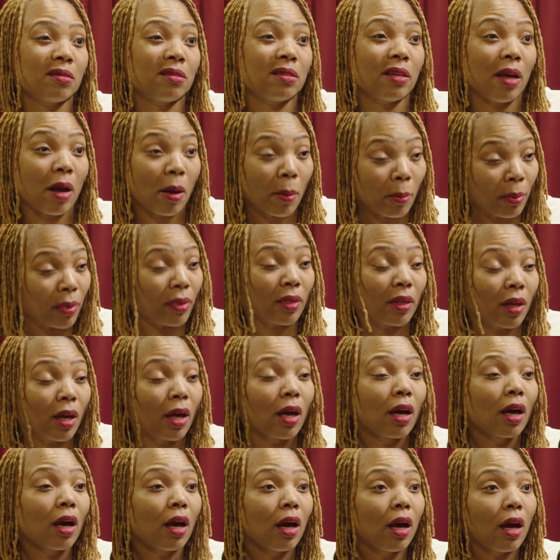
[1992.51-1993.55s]
depth
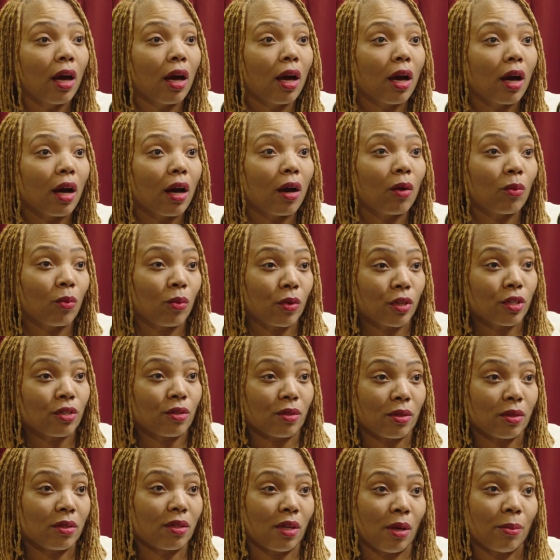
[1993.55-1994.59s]
of what
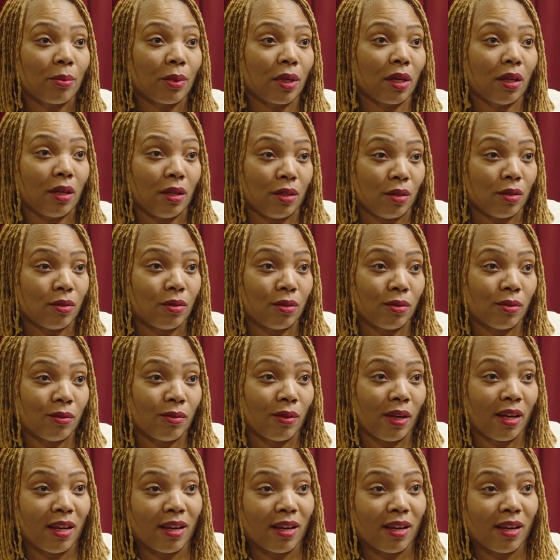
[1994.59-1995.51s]
you're stepping into.